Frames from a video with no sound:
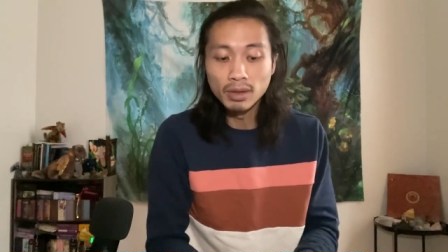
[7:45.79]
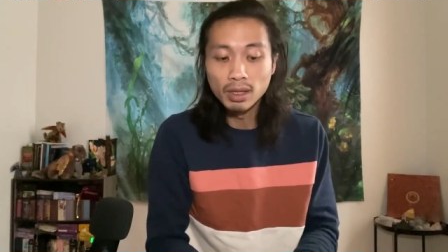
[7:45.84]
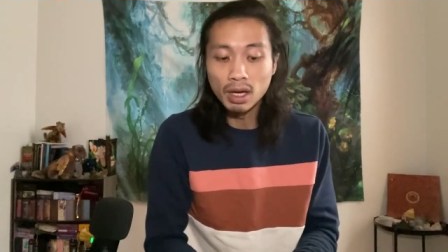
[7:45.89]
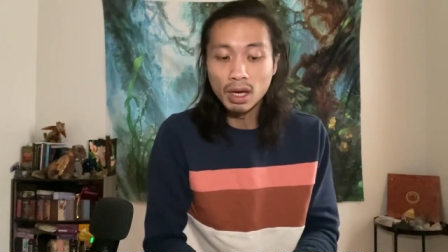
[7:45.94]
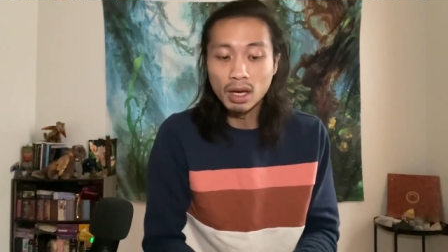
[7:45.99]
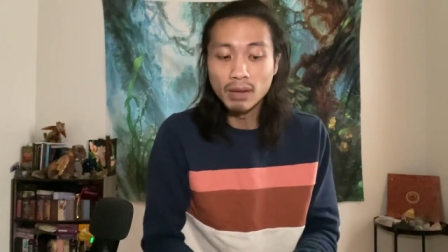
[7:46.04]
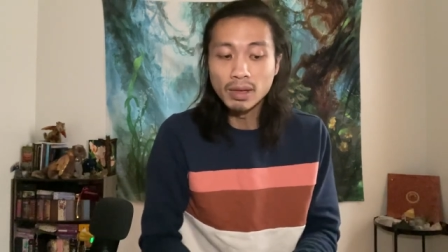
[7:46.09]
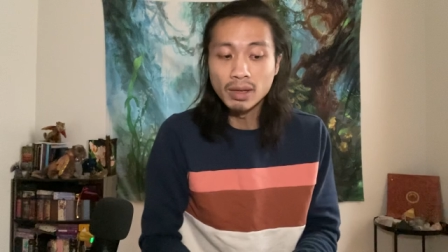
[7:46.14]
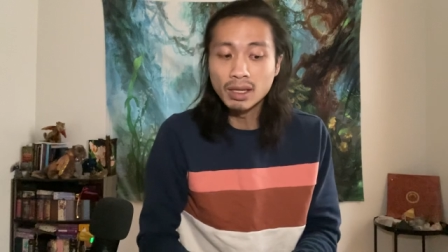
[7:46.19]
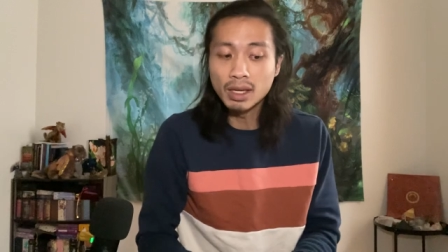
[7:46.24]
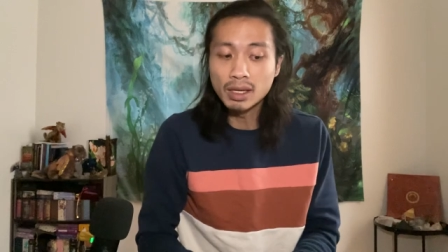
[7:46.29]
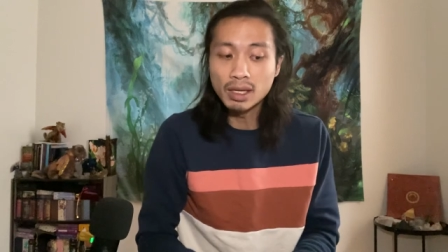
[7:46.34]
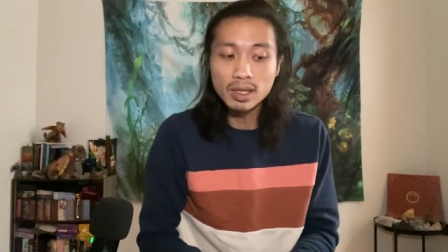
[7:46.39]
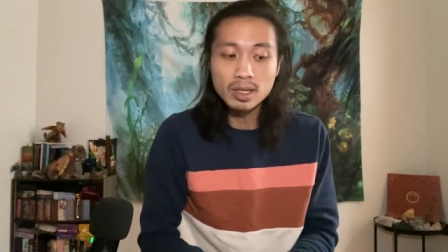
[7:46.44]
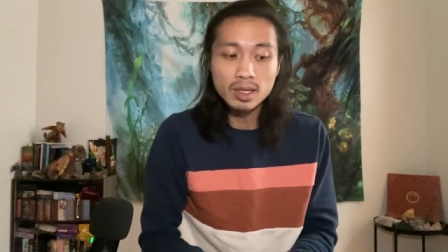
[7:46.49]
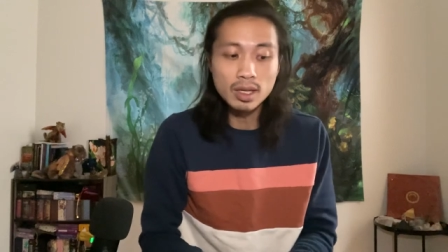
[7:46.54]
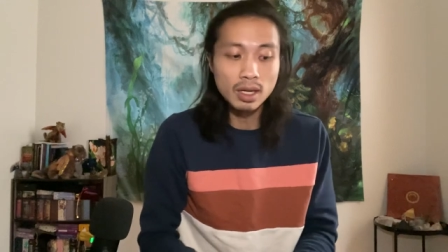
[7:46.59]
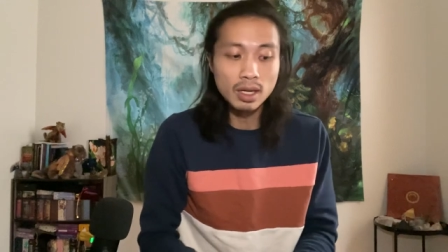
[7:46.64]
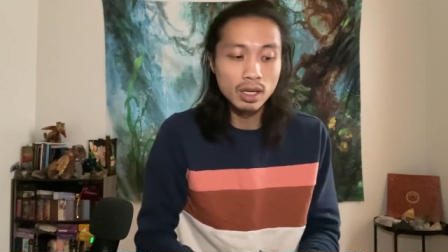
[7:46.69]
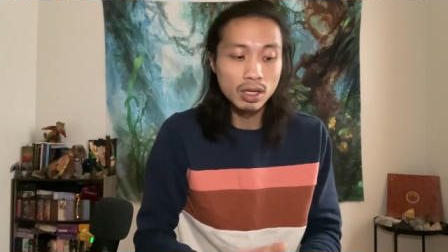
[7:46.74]
I mean, like I
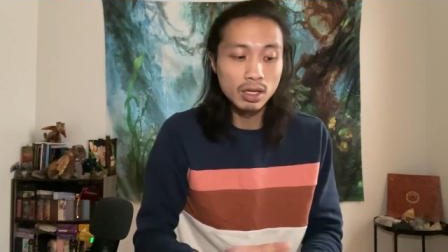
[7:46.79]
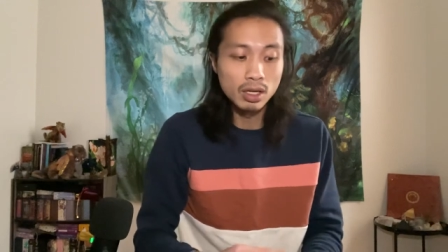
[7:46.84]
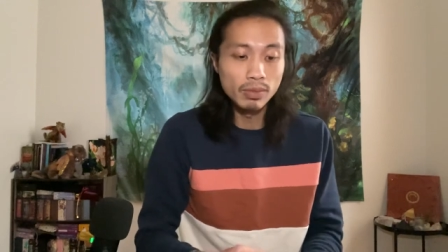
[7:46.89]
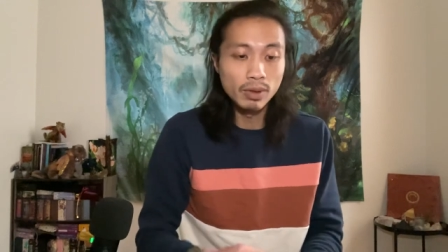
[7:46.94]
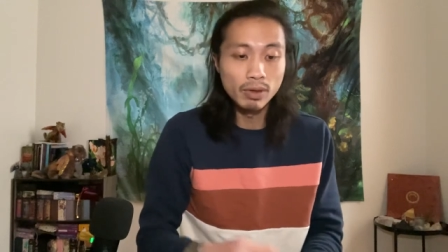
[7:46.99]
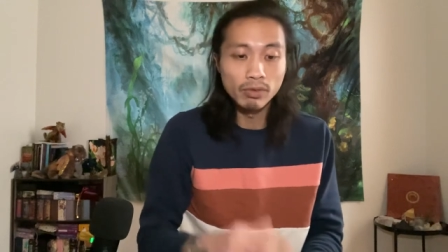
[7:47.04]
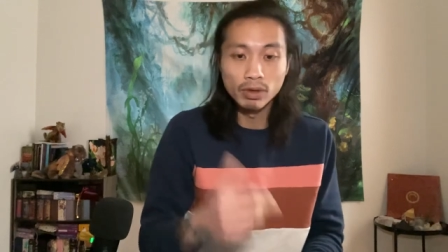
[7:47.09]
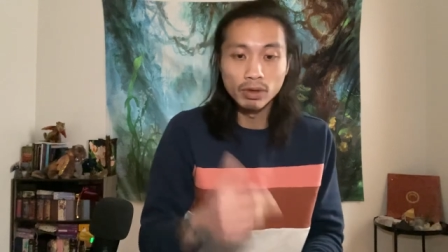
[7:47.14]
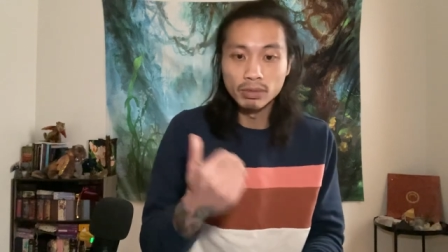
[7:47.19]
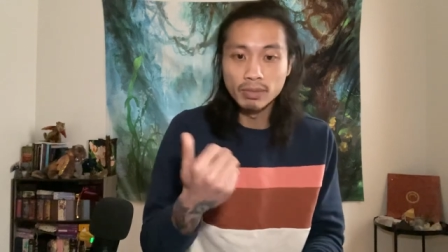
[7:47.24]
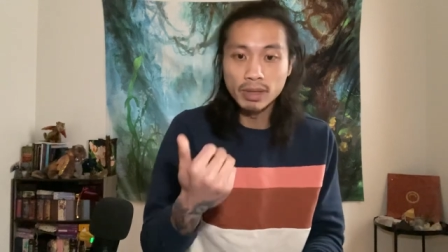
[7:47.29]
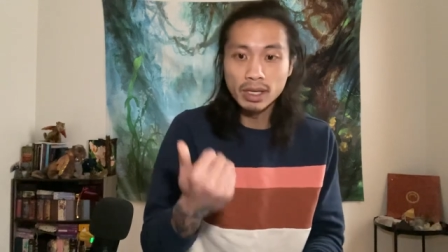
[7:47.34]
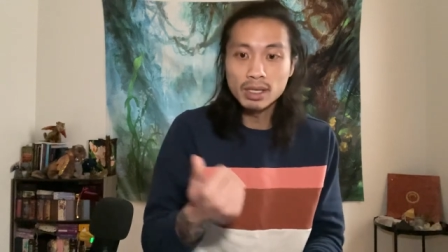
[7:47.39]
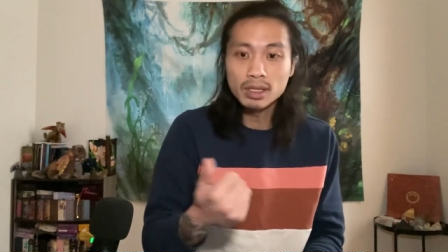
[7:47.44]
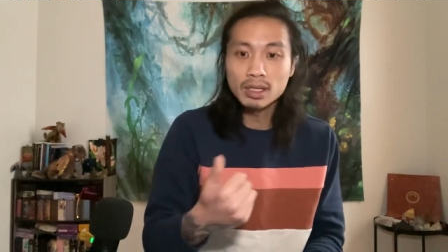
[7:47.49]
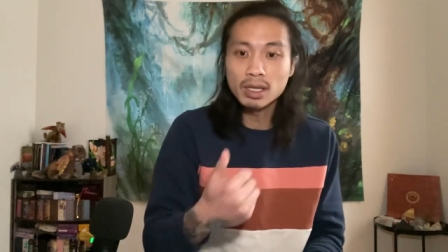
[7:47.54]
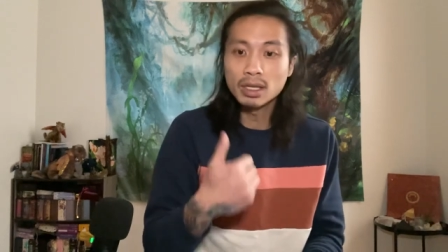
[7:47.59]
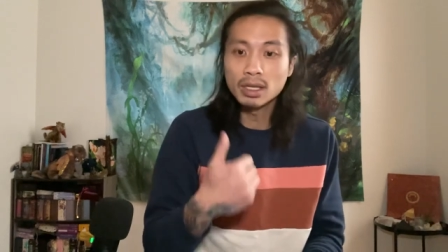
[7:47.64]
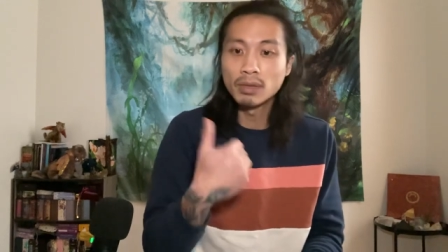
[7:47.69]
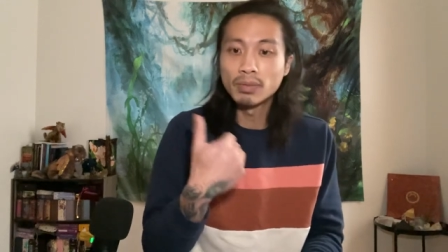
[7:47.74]
said, it could be
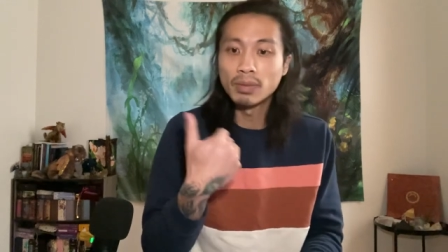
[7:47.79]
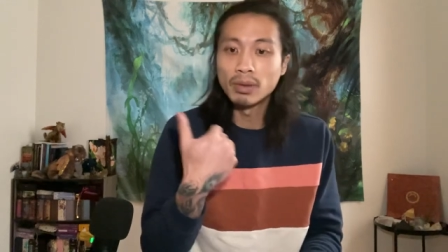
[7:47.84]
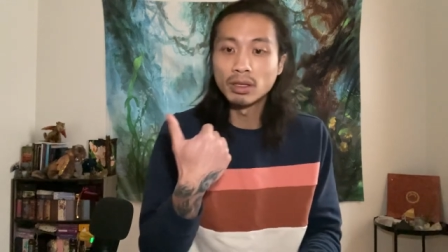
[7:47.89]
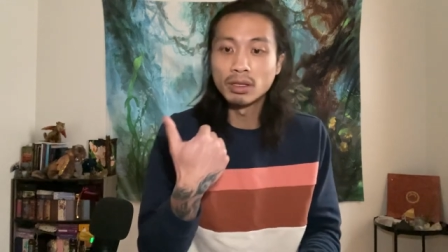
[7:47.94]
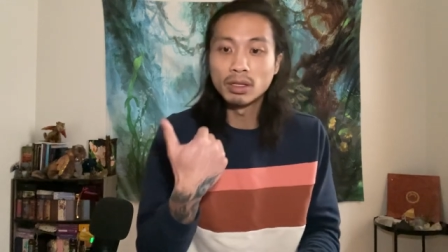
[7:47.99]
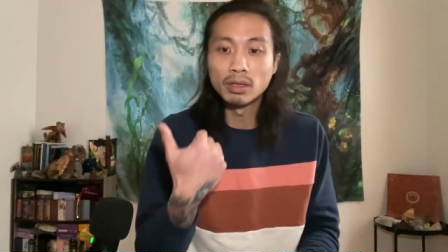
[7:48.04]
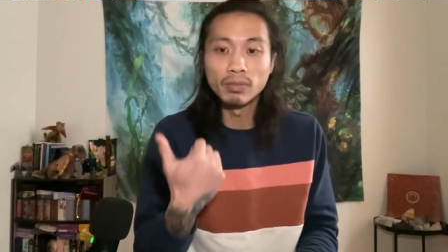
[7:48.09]
romantic, it,